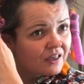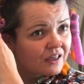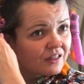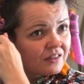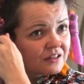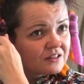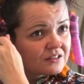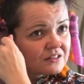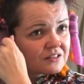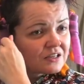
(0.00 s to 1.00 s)
and then
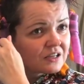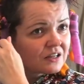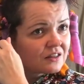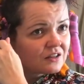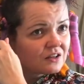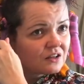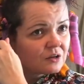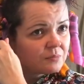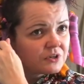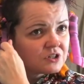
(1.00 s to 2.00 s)
stick it in the
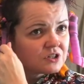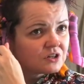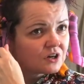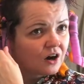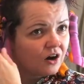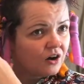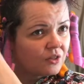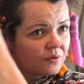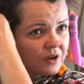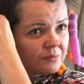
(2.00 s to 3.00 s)
hook, push the hook all the
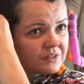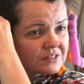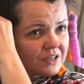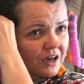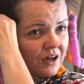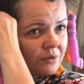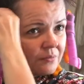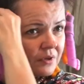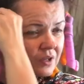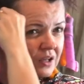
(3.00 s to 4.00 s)
way to my scalp,
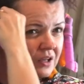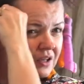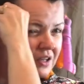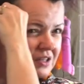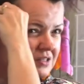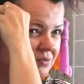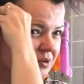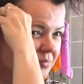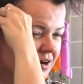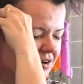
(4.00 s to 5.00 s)
because I want
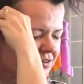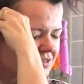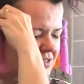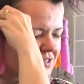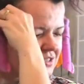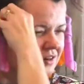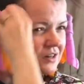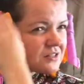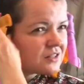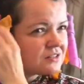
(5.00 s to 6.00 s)
my curls to start as
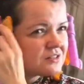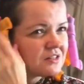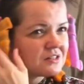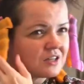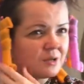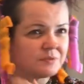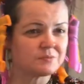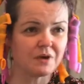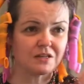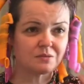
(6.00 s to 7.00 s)
close to the scalp as
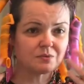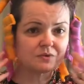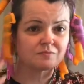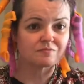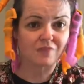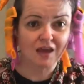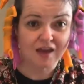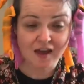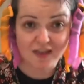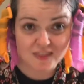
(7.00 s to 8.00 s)
possible.
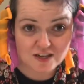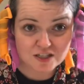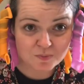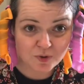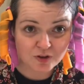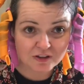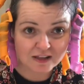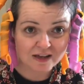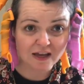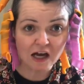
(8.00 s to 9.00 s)
And then just pull and
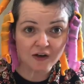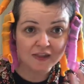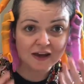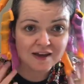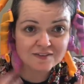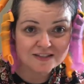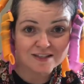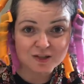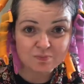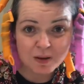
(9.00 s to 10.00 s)
let go, and then I have these
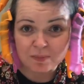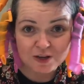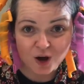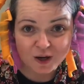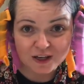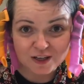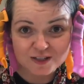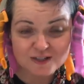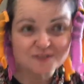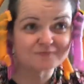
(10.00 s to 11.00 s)
little puppy dog
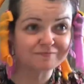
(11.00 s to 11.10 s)
ears.